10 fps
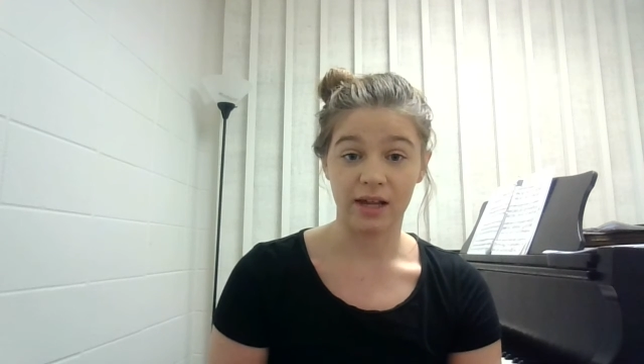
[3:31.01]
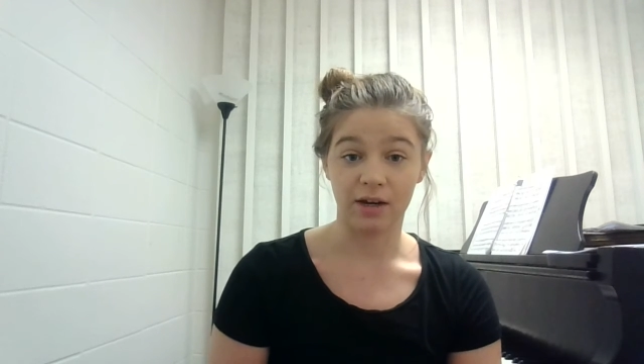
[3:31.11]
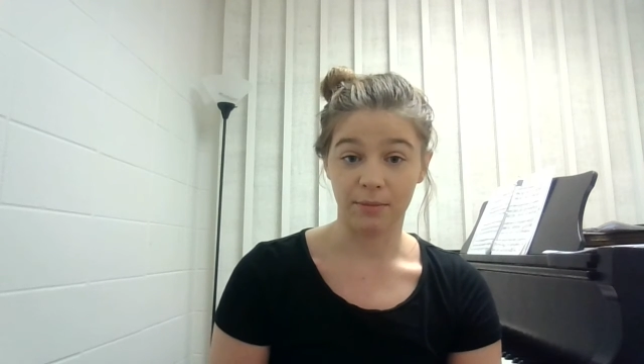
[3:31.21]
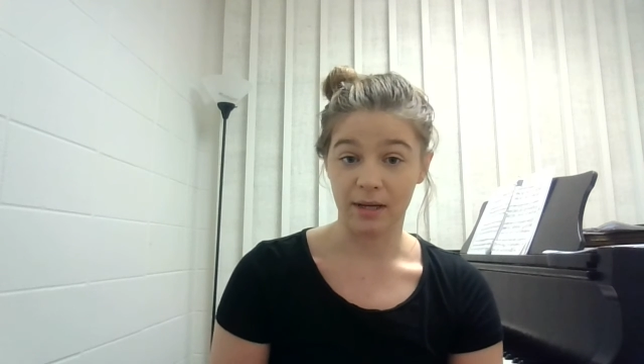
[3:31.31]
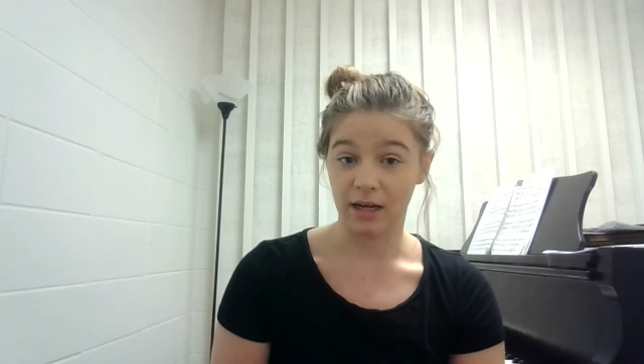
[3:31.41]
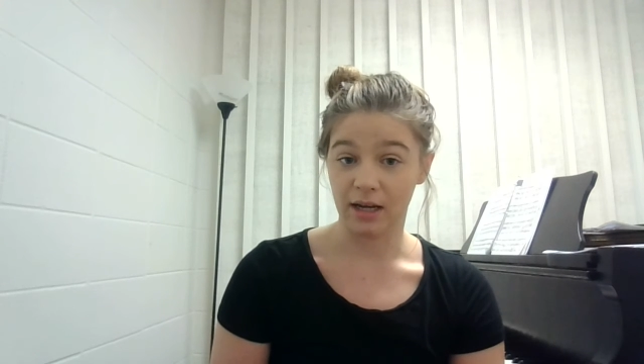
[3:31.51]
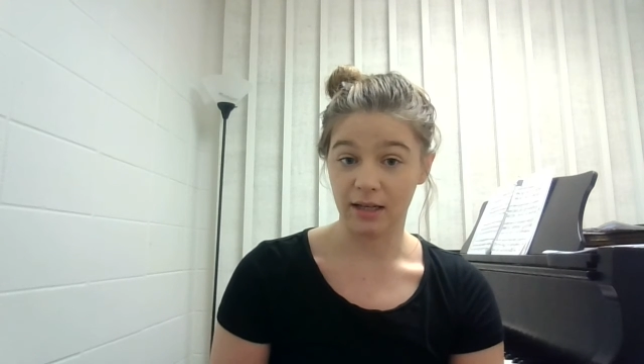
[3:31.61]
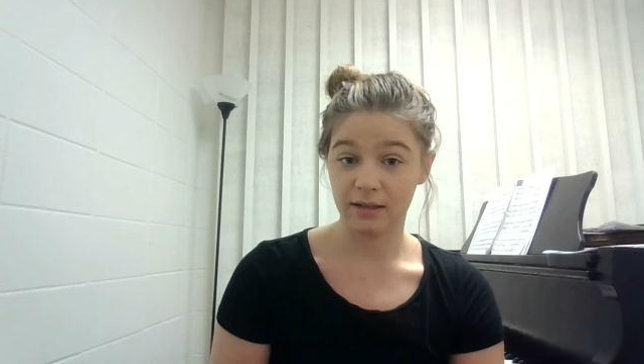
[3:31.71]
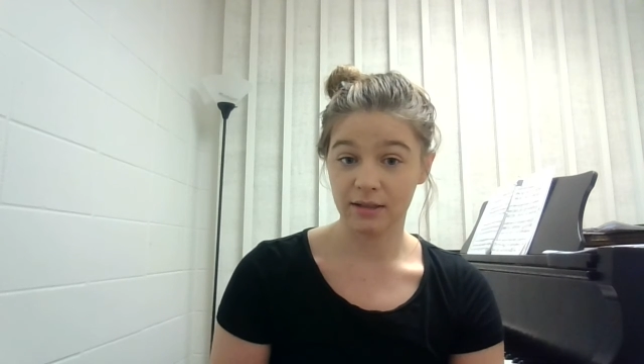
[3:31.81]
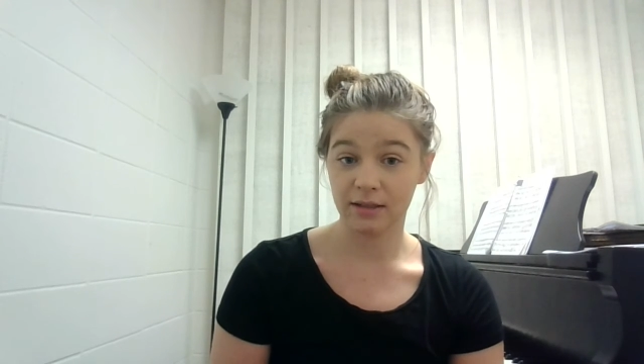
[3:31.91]

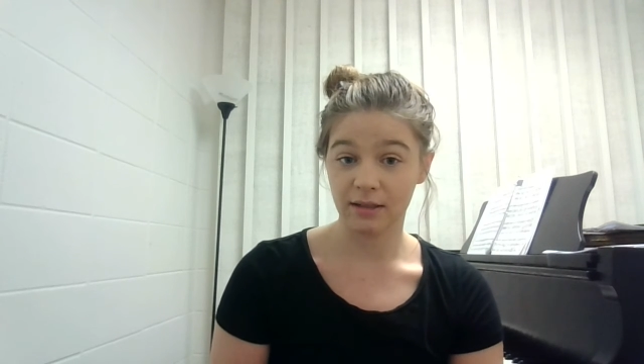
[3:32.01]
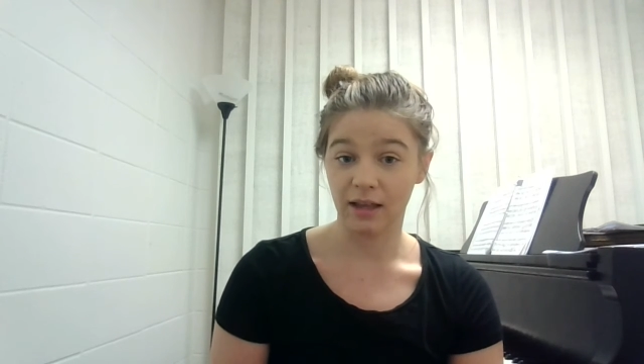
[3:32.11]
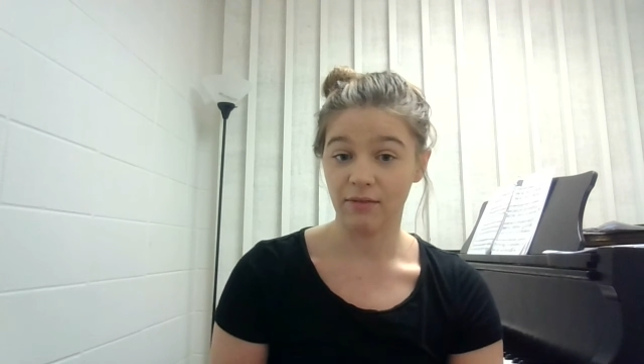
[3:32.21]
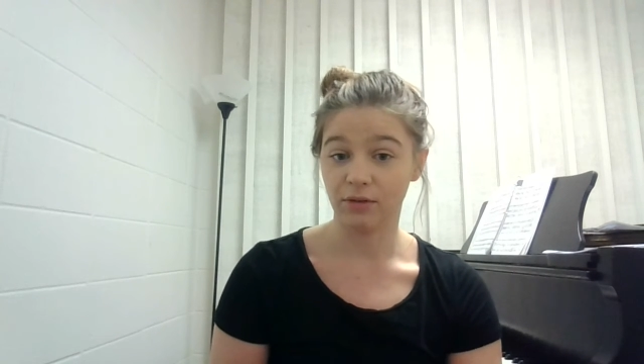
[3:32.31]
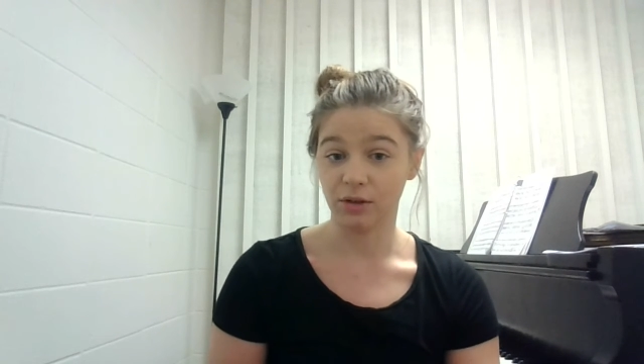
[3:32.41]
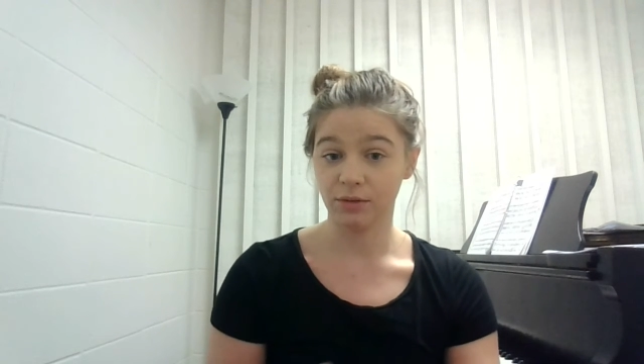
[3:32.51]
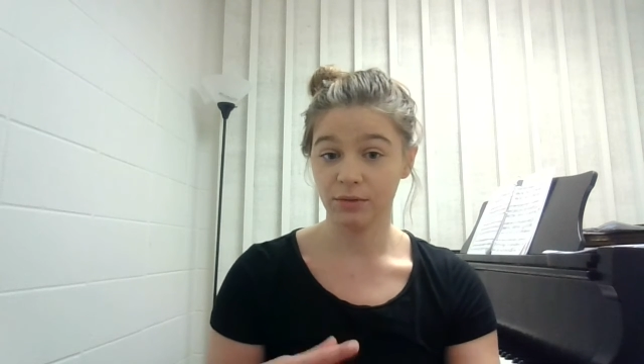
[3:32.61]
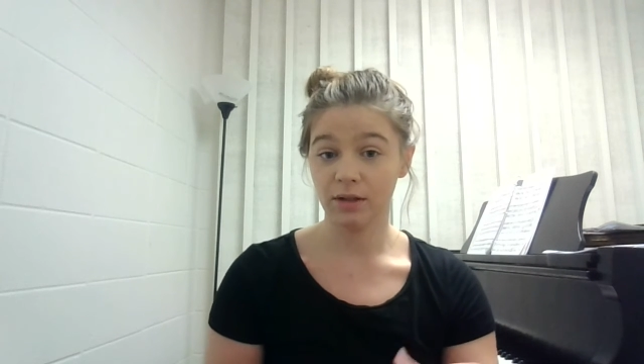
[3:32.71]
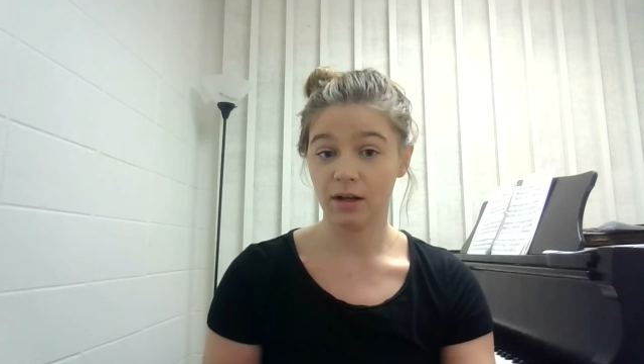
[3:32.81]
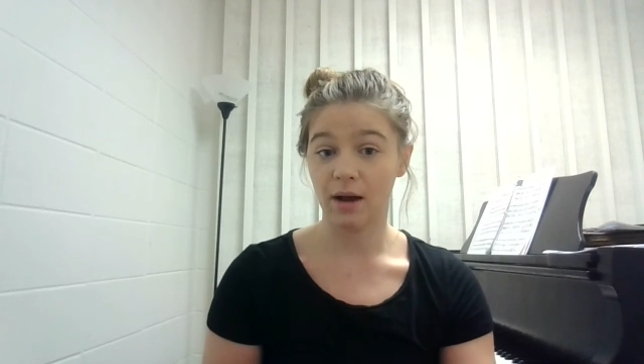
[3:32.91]
intermediate level
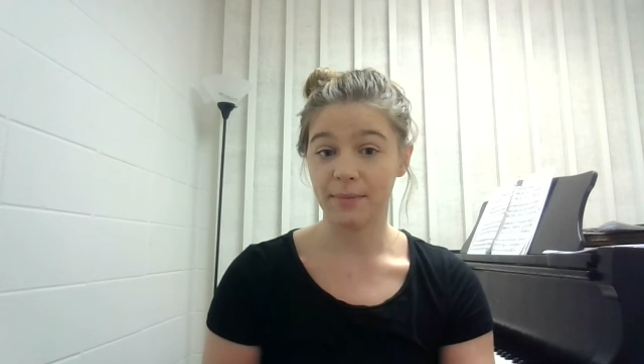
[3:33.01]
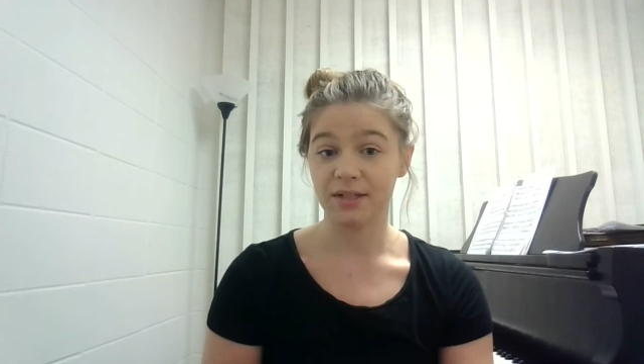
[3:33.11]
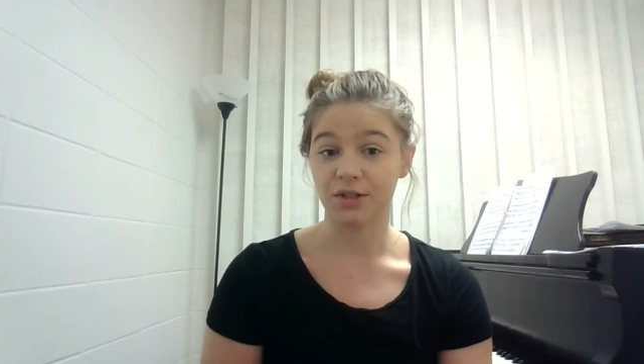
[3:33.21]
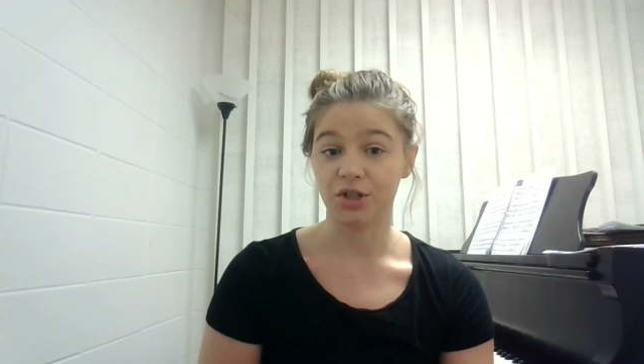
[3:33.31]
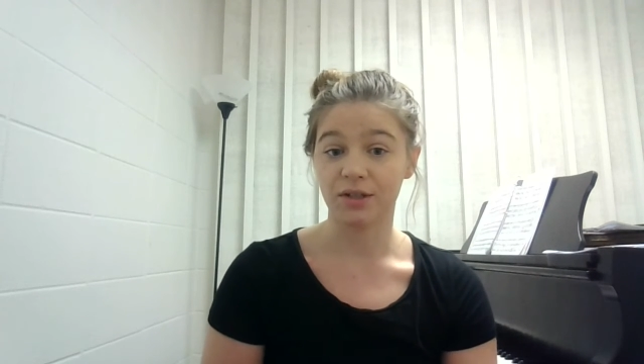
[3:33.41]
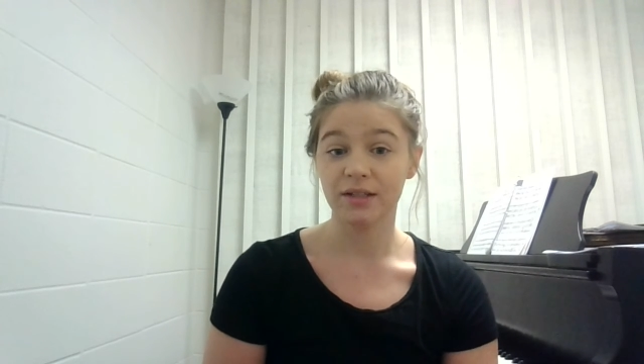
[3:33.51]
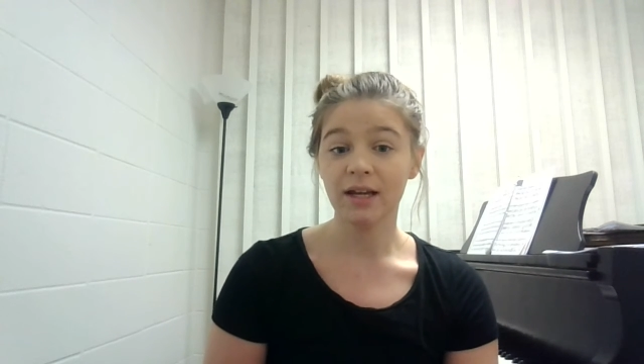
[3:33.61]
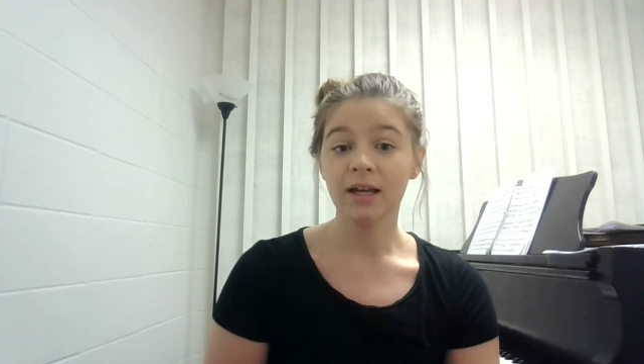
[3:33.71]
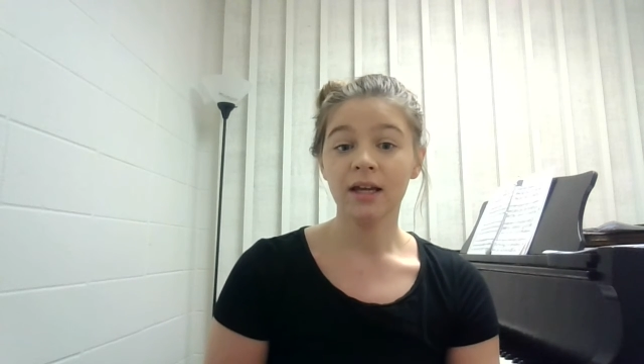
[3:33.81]
compositions